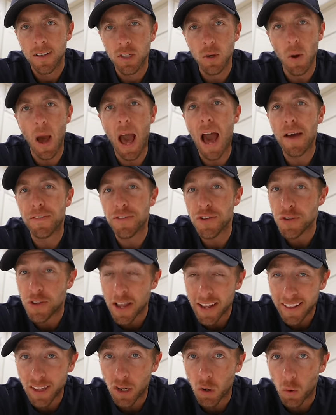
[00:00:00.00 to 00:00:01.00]
So after you
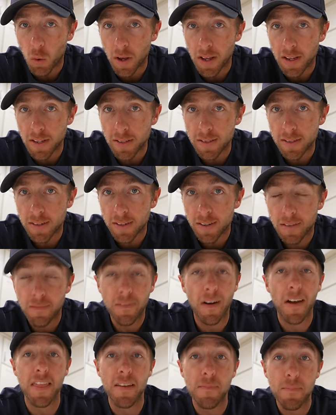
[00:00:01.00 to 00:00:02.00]
take the quiz,
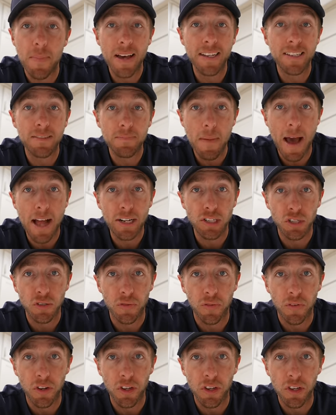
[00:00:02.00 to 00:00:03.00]
find the best mattress
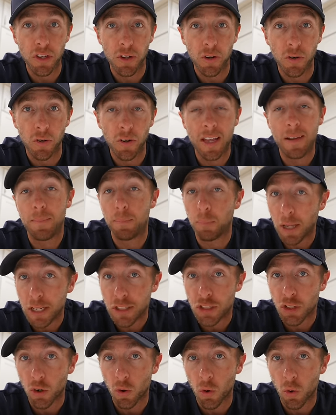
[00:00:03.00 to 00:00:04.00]
for you and
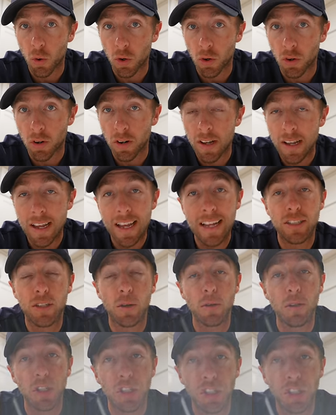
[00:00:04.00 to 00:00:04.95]
place your order, it's going to